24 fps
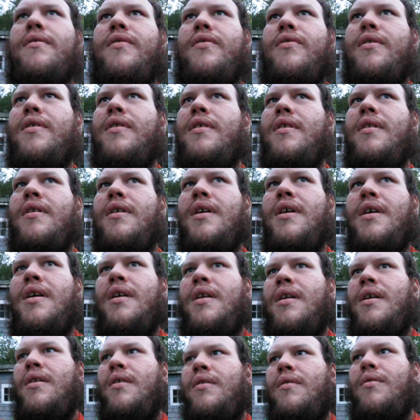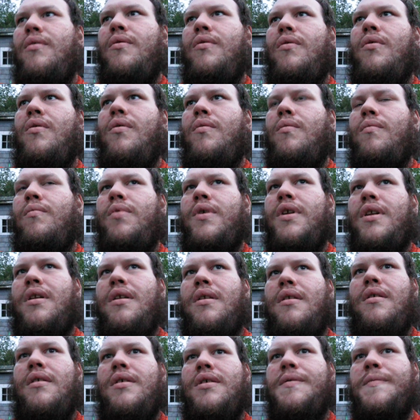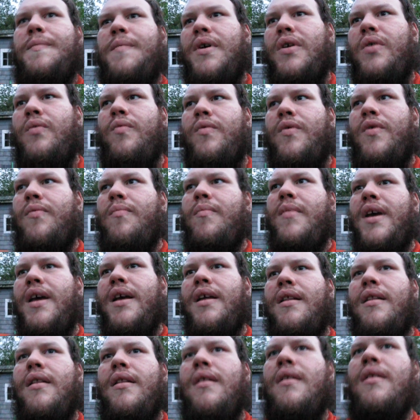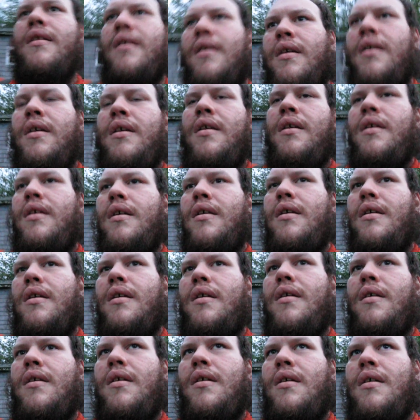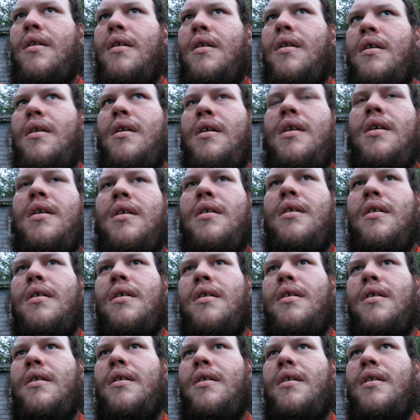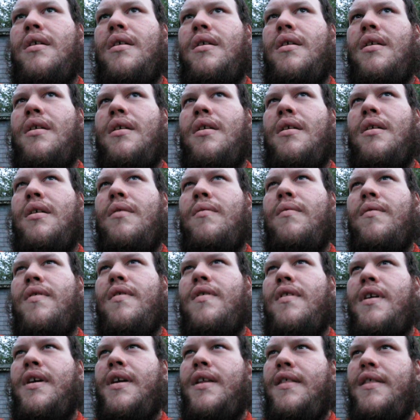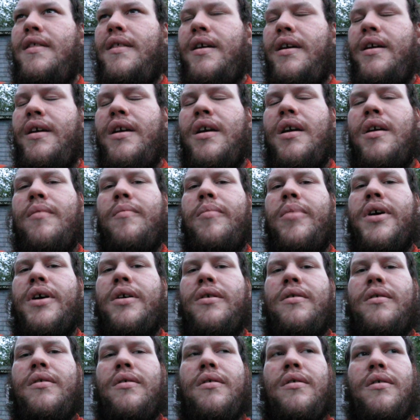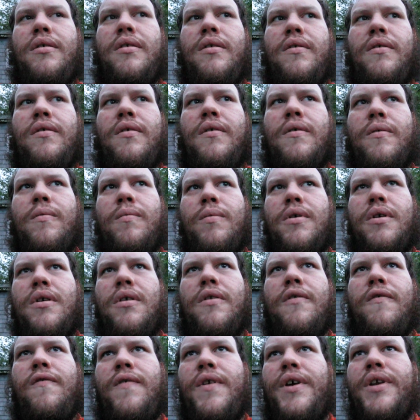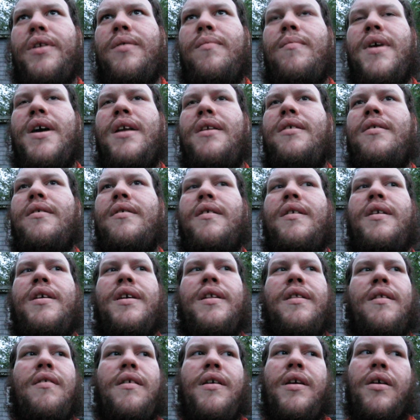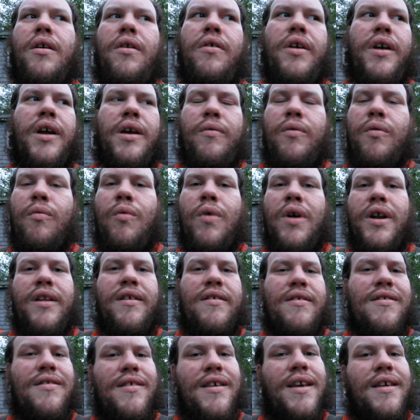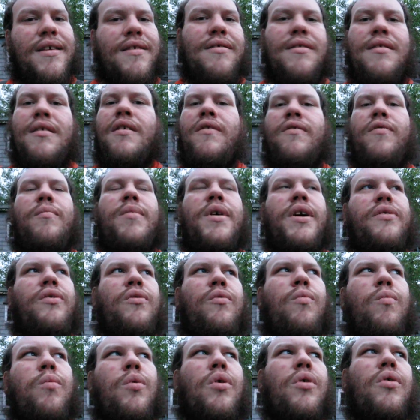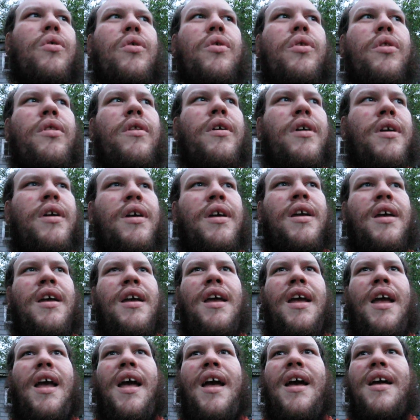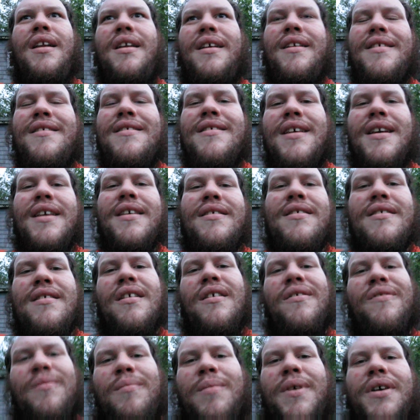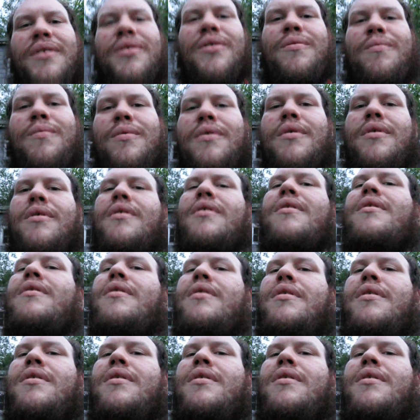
sort of when Lojban was made, uh, it was like thinking about the world fundamentally and saying, okay, we want to say stuff about the world. How do you say stuff about the world?